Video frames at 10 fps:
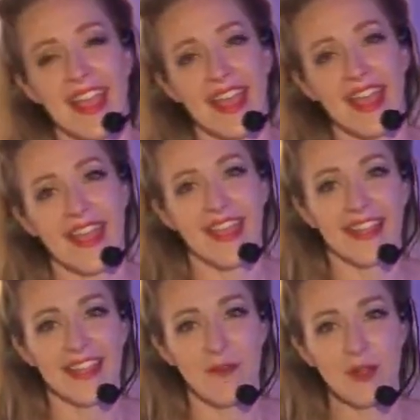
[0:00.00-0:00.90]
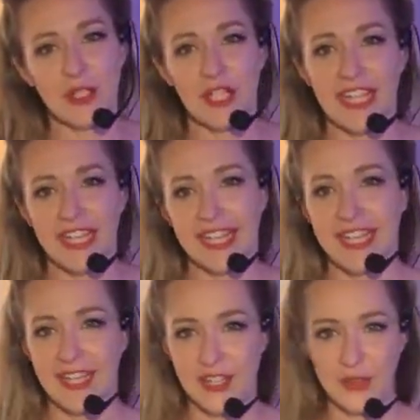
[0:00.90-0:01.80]
And I want to let you
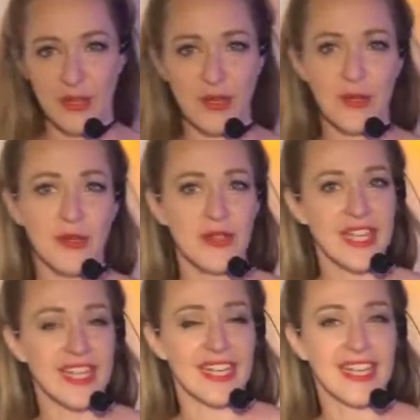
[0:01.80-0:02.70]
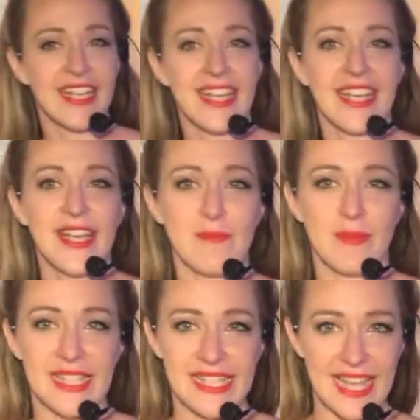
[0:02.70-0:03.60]
know that
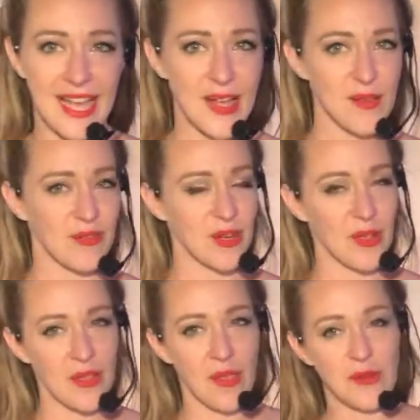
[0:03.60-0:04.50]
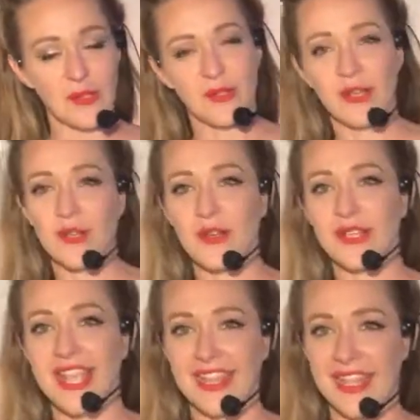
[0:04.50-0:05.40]
myself and all the other instructors
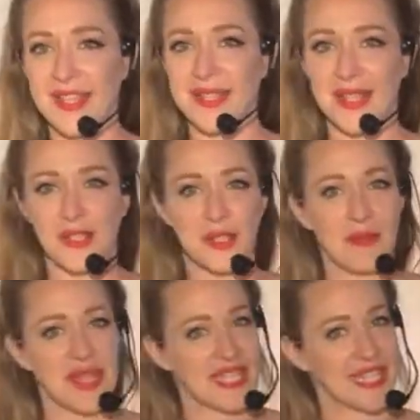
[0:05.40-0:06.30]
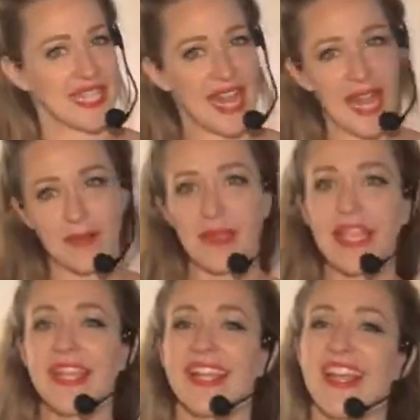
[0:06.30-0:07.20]
at the Los Angeles Bellydance Academy
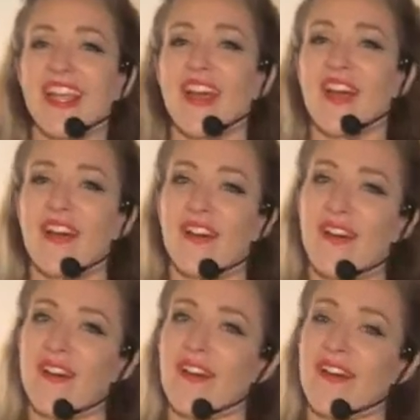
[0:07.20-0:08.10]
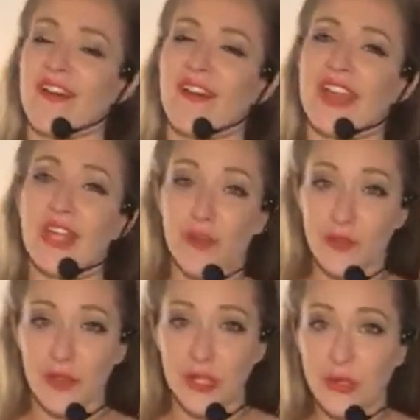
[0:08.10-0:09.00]
are here
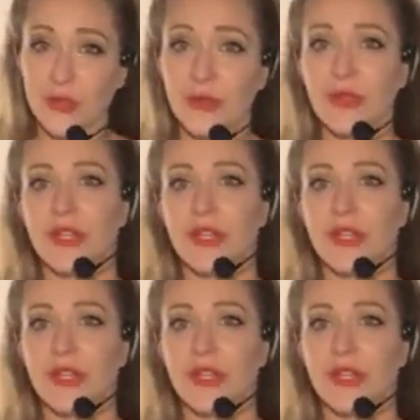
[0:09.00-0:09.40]
for you.